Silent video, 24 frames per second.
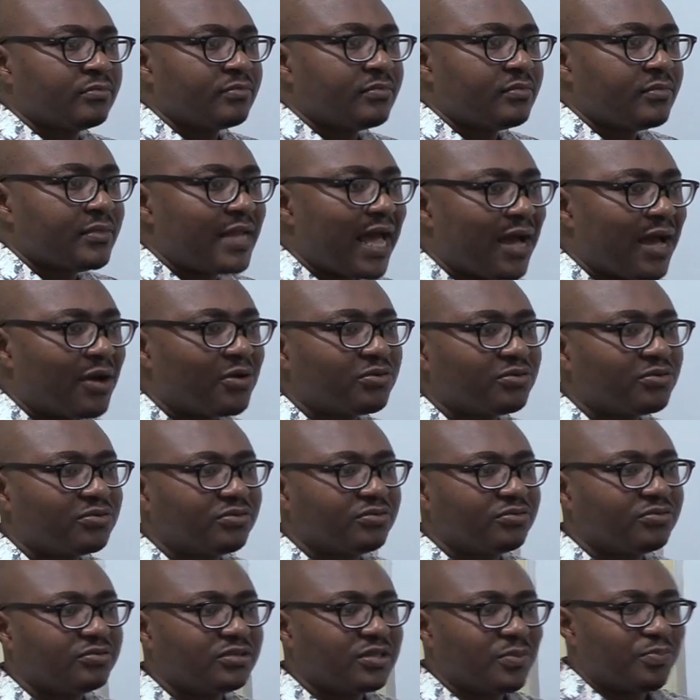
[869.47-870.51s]
Now
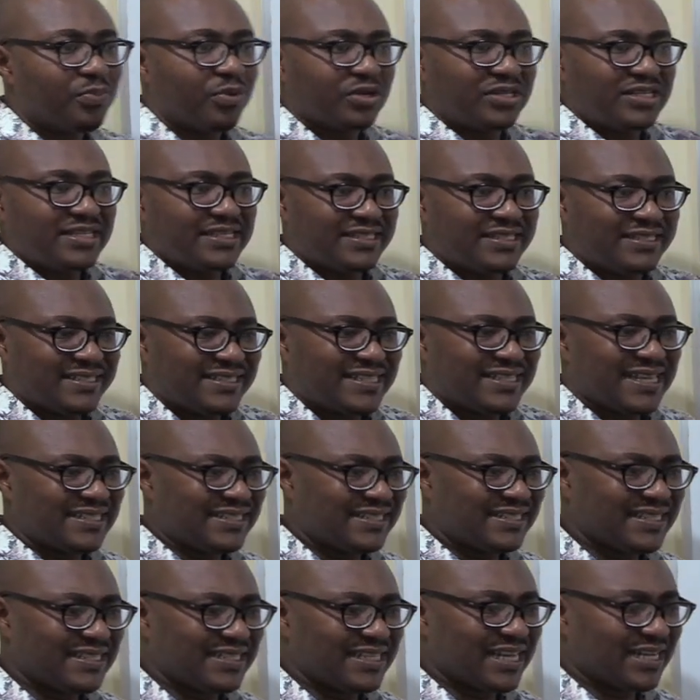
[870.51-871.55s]
the body is
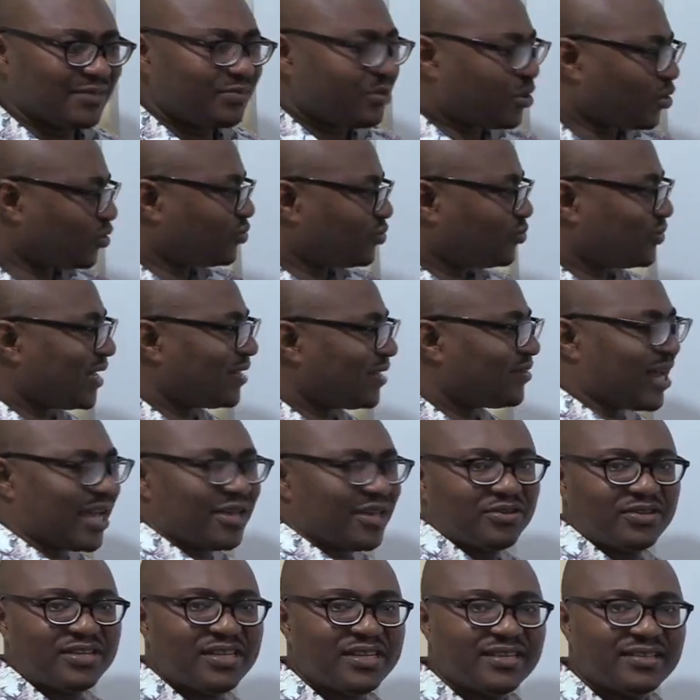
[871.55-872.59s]
sensing that, because without
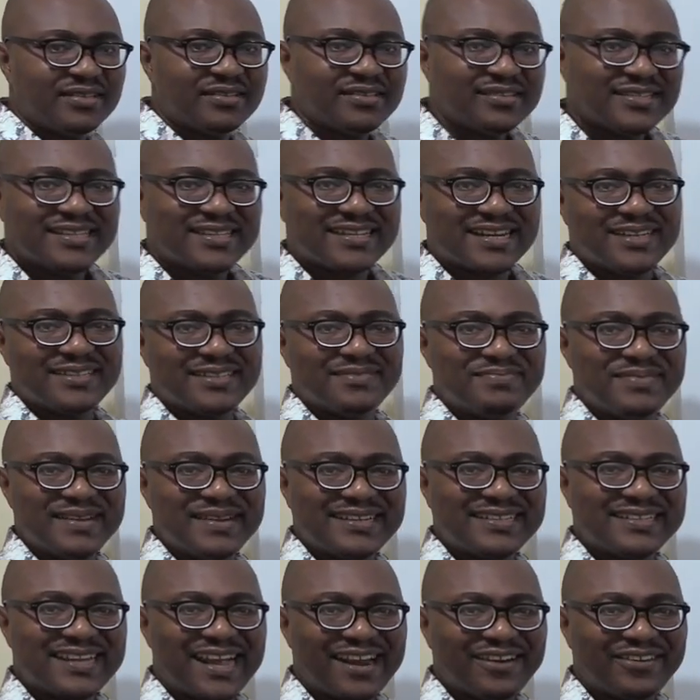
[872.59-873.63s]
iodine it can't
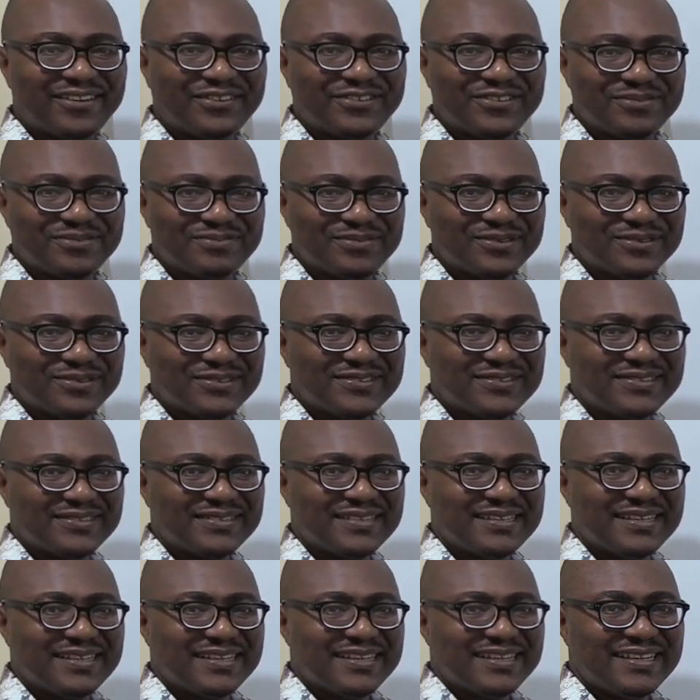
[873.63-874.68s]
make thyroid hormones,
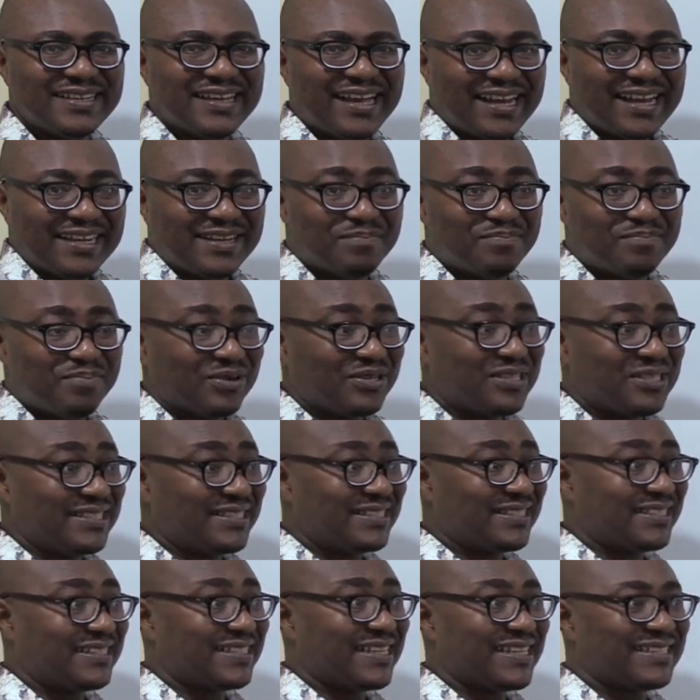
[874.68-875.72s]
and the body is
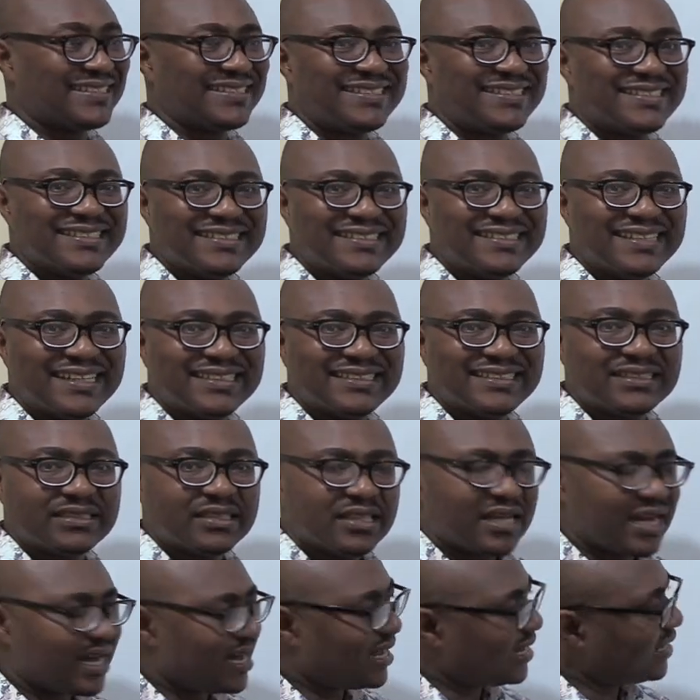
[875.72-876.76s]
sensing that
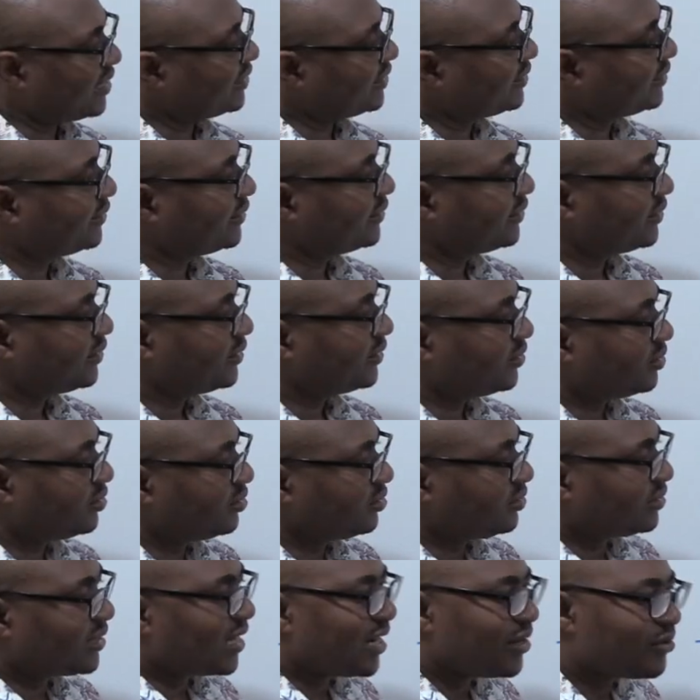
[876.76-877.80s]

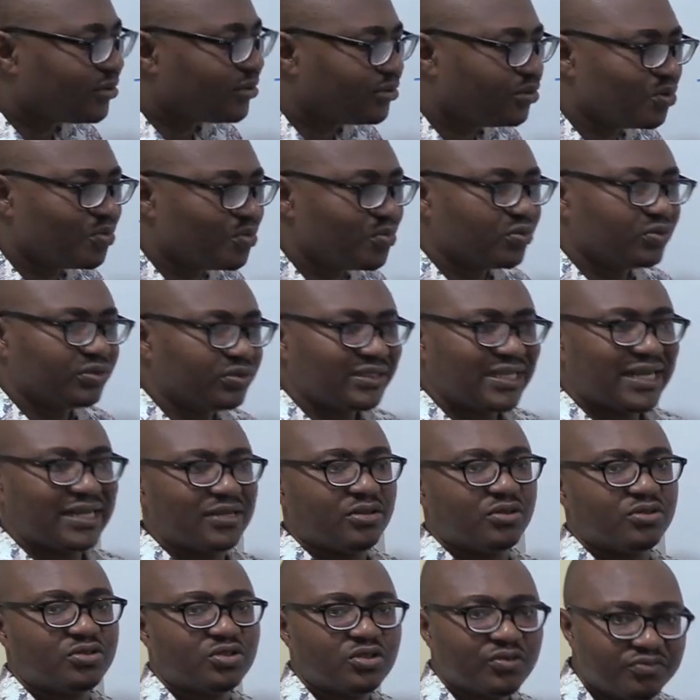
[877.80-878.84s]
thyroid hormones are
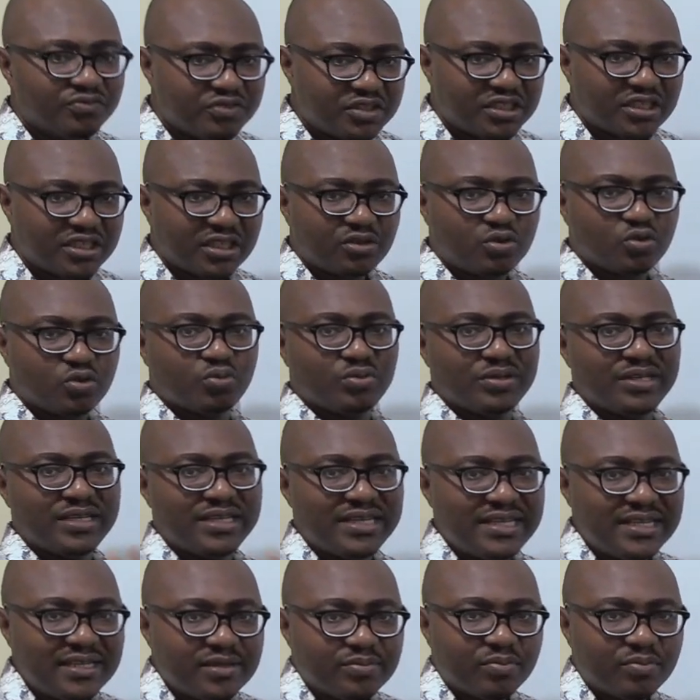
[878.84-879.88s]
not sufficient, or we
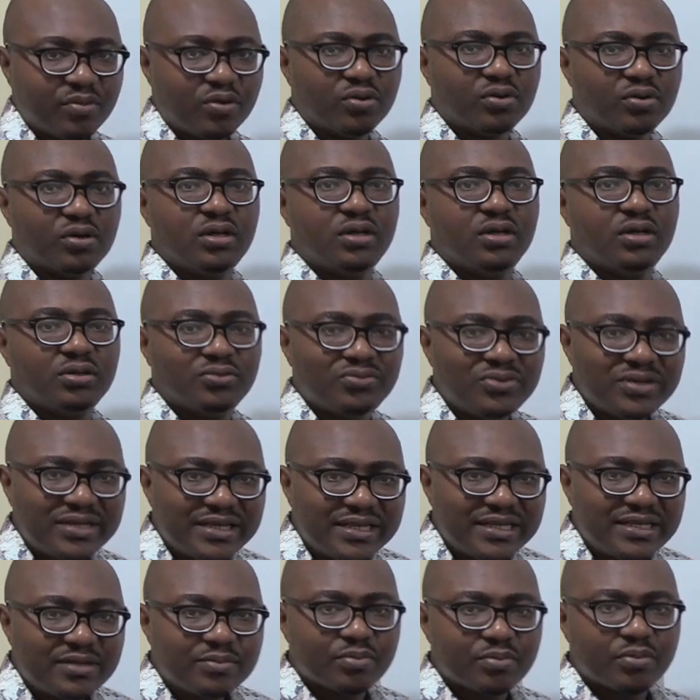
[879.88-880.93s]
need more.
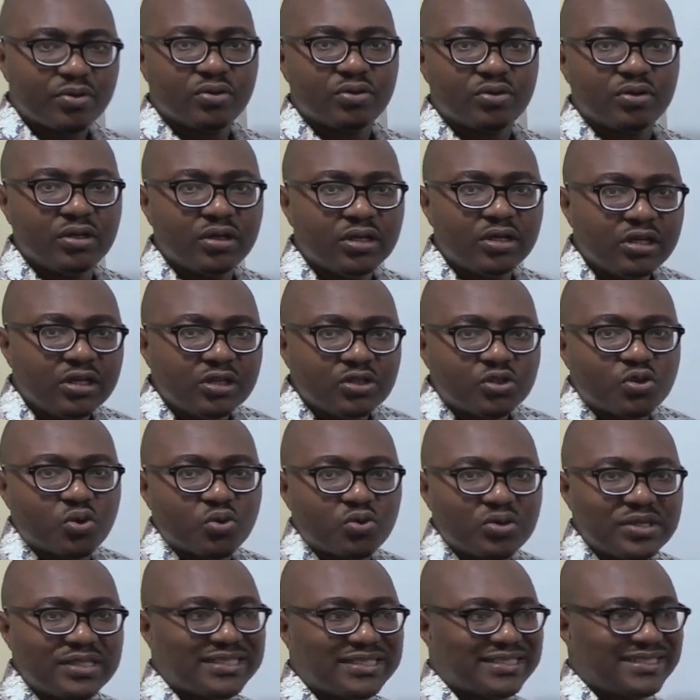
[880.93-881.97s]

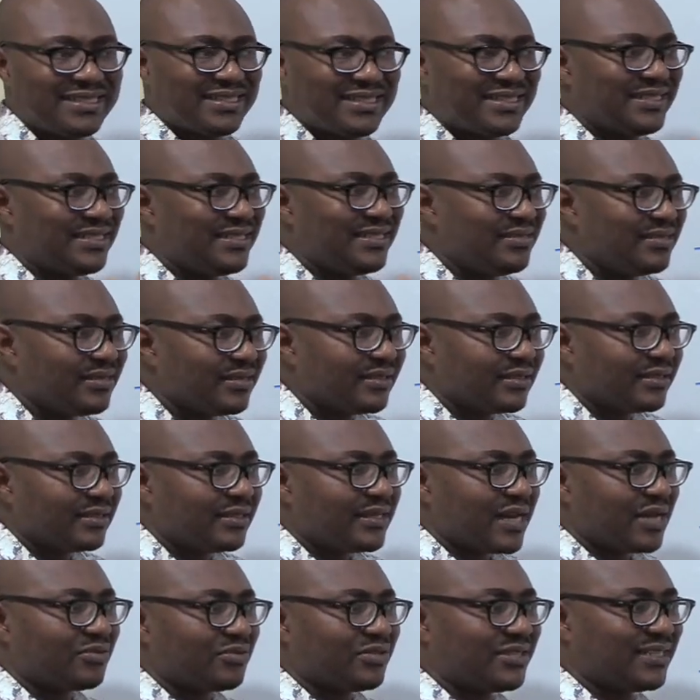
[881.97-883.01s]
So it's
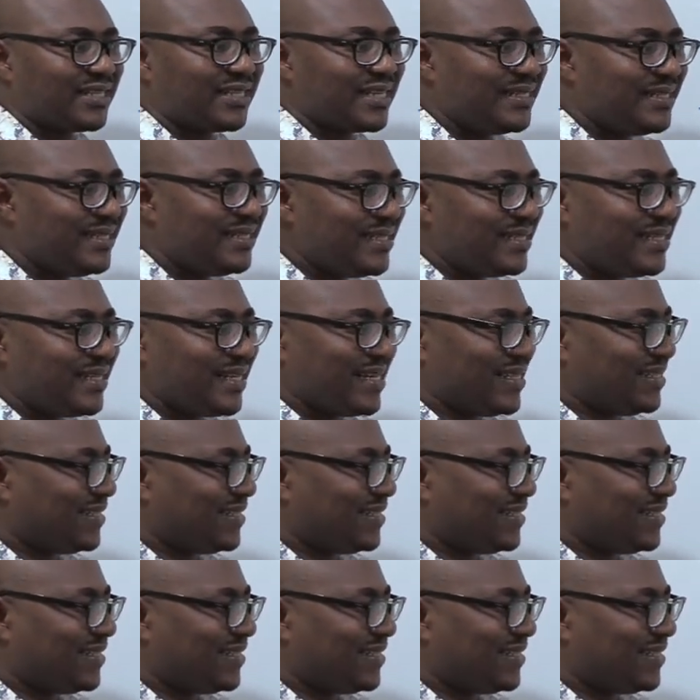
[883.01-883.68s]
now sending a